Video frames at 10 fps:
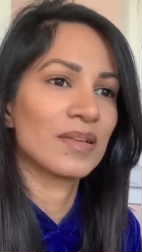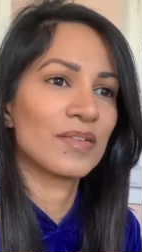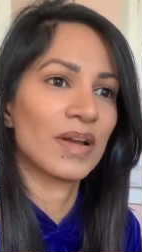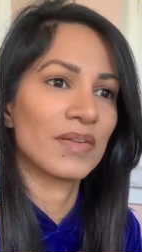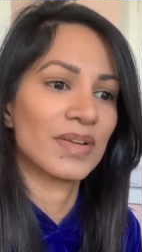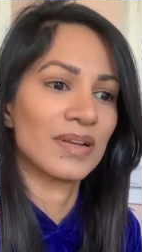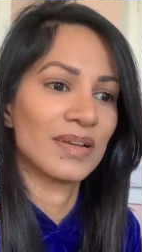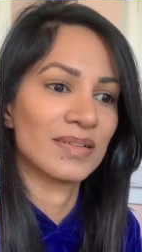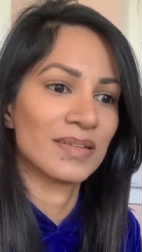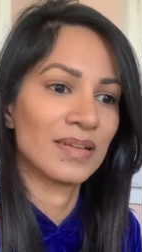driving
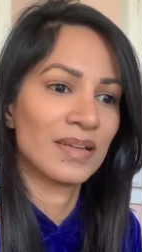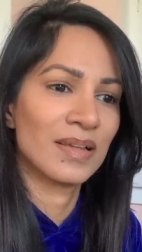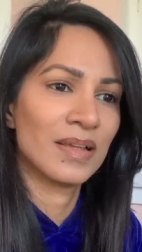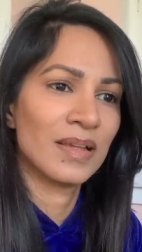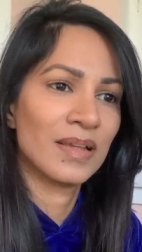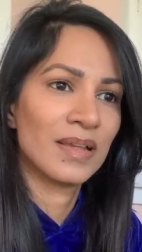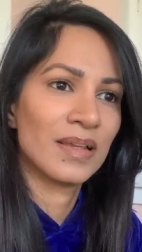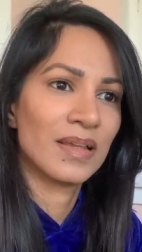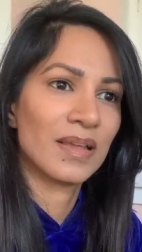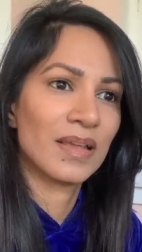lesson
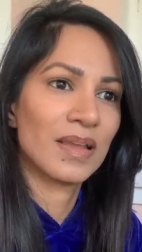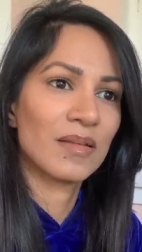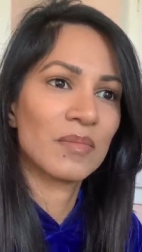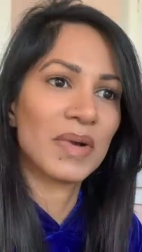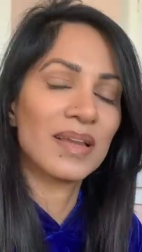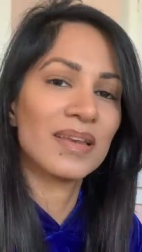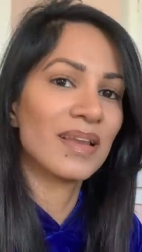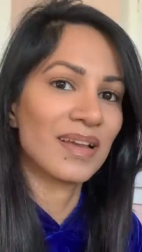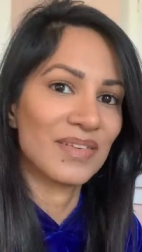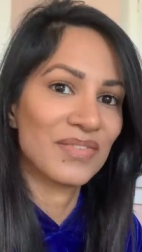in my
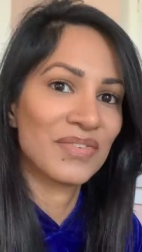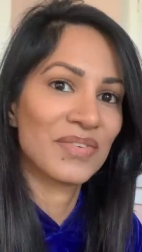life.